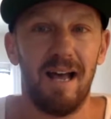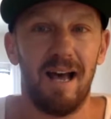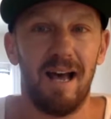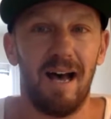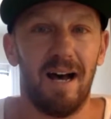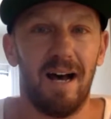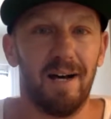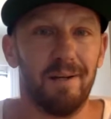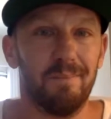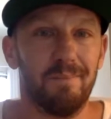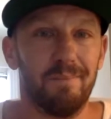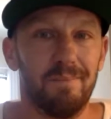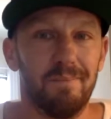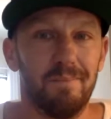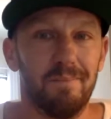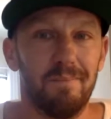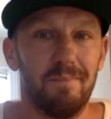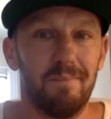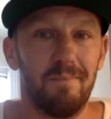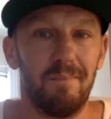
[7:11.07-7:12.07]

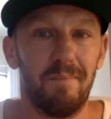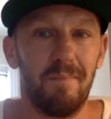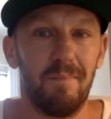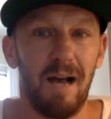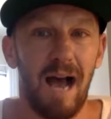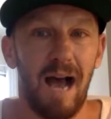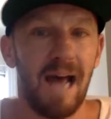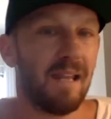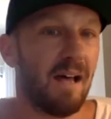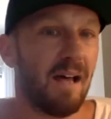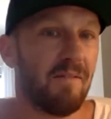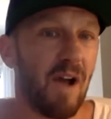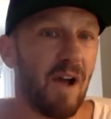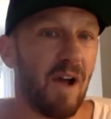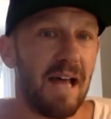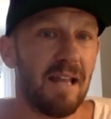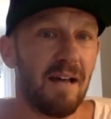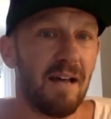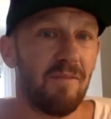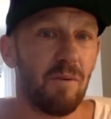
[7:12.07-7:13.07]
Um, I love
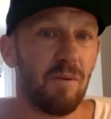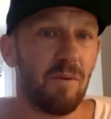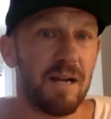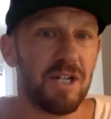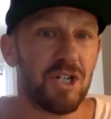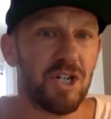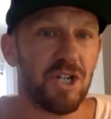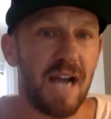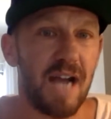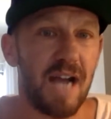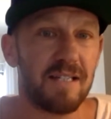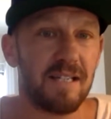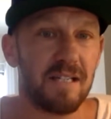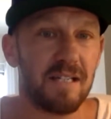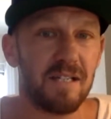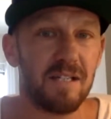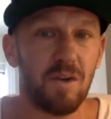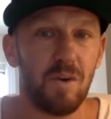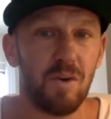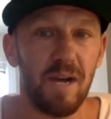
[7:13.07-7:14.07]
I love what Reggie
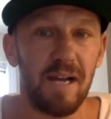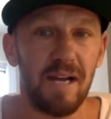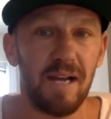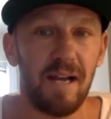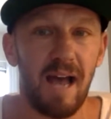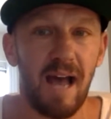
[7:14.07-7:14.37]
Jackson's doing.